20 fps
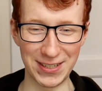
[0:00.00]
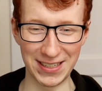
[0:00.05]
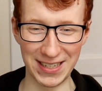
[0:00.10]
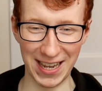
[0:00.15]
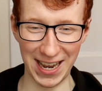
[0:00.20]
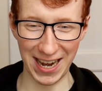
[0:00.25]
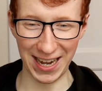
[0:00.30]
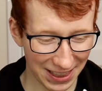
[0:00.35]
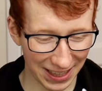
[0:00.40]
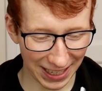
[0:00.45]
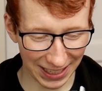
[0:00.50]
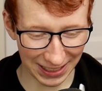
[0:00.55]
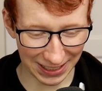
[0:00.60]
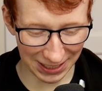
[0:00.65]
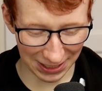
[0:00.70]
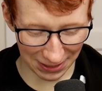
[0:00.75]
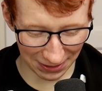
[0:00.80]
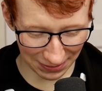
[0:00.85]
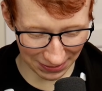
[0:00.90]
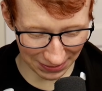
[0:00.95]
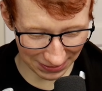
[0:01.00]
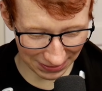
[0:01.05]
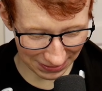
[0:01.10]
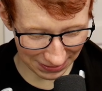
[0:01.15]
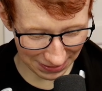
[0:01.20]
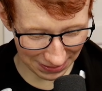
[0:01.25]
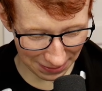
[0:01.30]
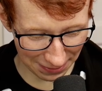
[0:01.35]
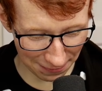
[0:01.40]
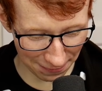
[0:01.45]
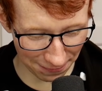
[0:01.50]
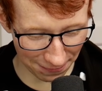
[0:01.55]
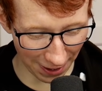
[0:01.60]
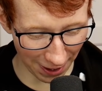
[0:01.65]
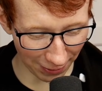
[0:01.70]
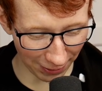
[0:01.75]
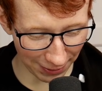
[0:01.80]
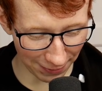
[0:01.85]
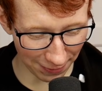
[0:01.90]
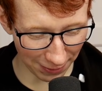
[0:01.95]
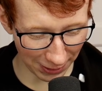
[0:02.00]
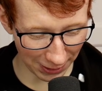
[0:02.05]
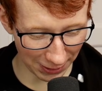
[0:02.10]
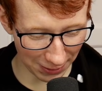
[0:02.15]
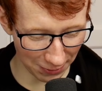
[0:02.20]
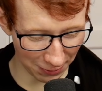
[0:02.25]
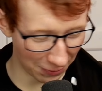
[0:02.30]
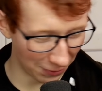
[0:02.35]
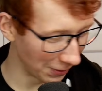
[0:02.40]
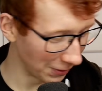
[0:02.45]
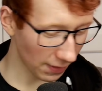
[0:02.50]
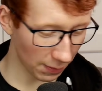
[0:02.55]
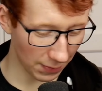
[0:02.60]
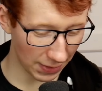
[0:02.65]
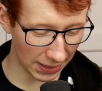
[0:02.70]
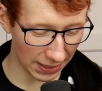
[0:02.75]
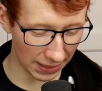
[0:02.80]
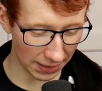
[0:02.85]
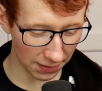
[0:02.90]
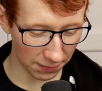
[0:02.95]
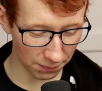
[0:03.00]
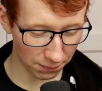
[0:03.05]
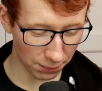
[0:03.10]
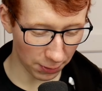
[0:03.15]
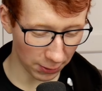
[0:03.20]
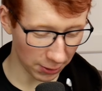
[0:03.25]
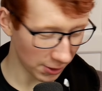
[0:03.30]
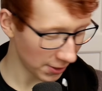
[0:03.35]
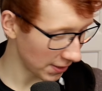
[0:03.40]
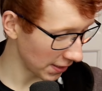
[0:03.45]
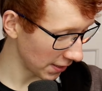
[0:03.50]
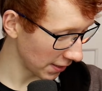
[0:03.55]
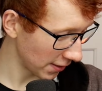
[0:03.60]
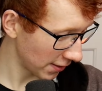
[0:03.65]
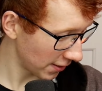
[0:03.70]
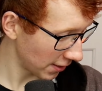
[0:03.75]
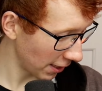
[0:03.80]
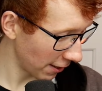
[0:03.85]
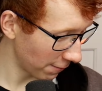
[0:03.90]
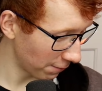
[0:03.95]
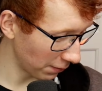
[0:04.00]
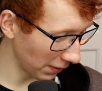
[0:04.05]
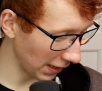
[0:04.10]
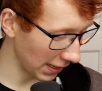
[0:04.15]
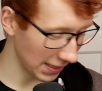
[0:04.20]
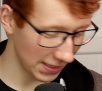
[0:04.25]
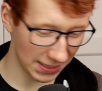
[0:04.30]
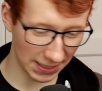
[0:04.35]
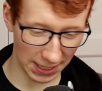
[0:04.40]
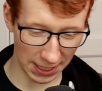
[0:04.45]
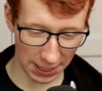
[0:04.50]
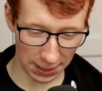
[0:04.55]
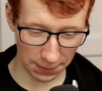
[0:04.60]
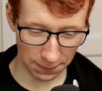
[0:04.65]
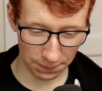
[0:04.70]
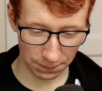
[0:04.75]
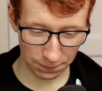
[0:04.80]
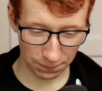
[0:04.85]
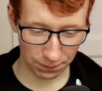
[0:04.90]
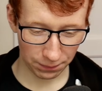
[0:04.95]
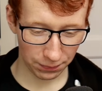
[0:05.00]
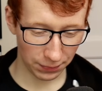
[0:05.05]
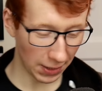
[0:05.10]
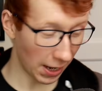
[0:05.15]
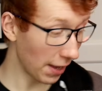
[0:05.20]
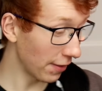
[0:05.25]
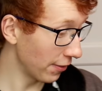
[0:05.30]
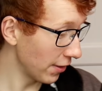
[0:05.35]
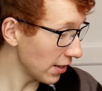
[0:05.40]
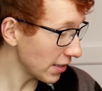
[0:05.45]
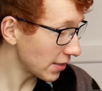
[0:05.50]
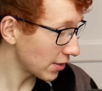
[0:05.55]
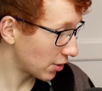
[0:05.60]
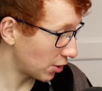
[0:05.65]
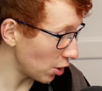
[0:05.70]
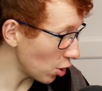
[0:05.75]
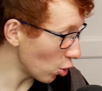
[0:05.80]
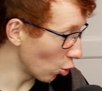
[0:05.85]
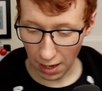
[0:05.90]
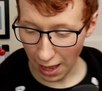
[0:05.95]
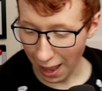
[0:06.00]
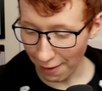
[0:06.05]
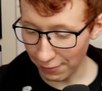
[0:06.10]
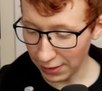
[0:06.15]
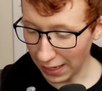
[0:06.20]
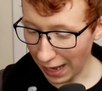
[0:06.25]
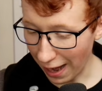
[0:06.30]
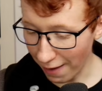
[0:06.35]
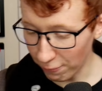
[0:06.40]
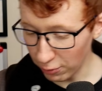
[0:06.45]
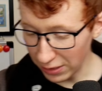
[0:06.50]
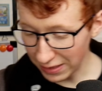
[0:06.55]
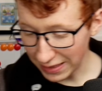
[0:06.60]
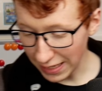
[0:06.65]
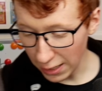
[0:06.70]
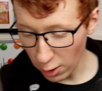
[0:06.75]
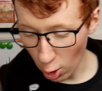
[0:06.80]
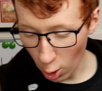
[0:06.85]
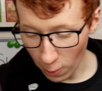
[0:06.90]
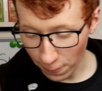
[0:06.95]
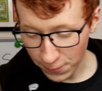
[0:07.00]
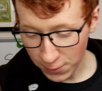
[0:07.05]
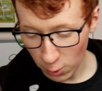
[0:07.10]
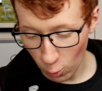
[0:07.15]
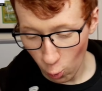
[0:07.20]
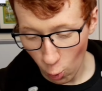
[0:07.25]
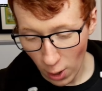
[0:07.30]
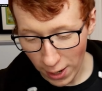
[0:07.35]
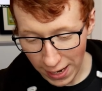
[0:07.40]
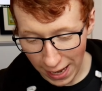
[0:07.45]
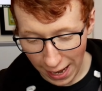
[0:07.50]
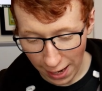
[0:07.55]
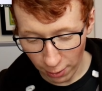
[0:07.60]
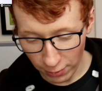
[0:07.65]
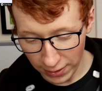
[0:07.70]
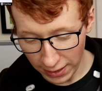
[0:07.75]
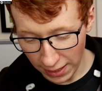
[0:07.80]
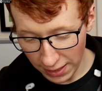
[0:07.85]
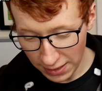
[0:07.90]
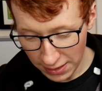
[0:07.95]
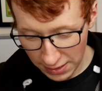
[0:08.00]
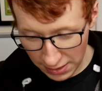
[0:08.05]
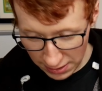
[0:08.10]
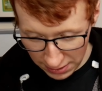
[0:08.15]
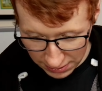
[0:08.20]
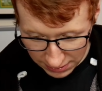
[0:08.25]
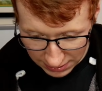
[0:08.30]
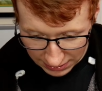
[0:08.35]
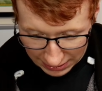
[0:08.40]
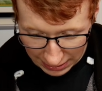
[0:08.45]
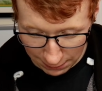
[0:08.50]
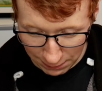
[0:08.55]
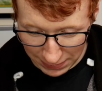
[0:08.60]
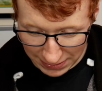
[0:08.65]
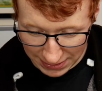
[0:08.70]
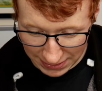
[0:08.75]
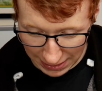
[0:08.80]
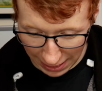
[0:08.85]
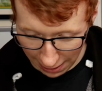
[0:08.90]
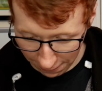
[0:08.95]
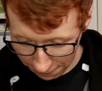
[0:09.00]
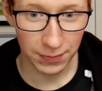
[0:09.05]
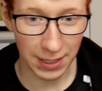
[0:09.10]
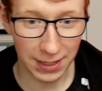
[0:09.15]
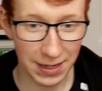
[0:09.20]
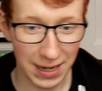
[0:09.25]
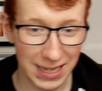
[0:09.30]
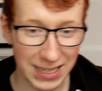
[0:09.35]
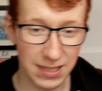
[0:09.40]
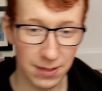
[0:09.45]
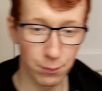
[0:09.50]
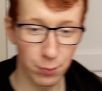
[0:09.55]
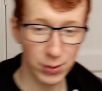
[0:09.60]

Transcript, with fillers: today. Thank you. Very, very cool. Let me put this in a safe place here. And this too. Having everything off to one area to keep it safe and nice and